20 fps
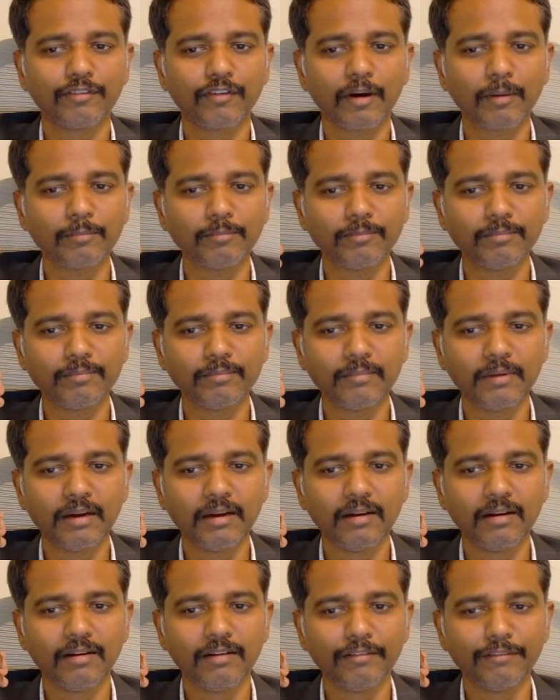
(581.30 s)
from
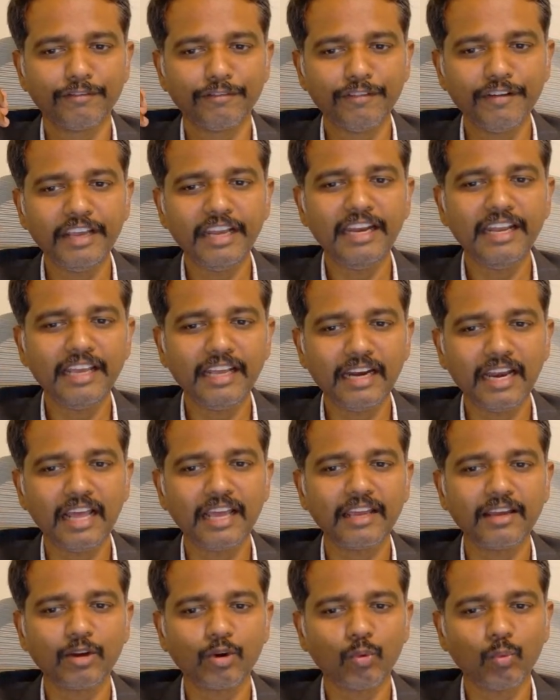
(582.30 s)
feeling
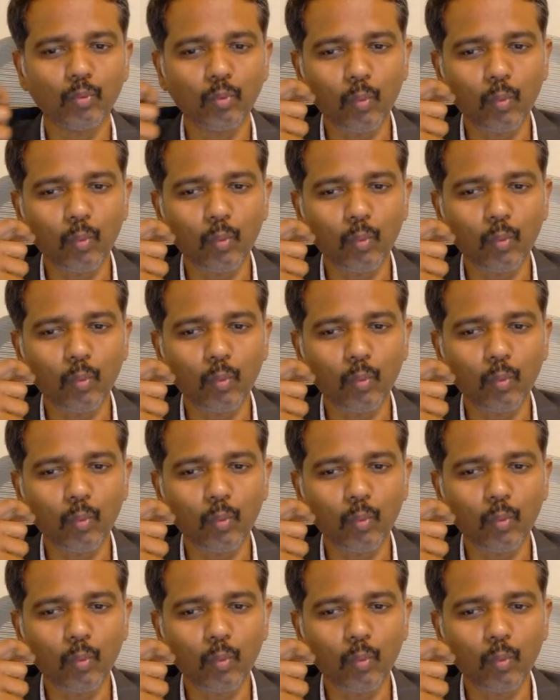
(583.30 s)
like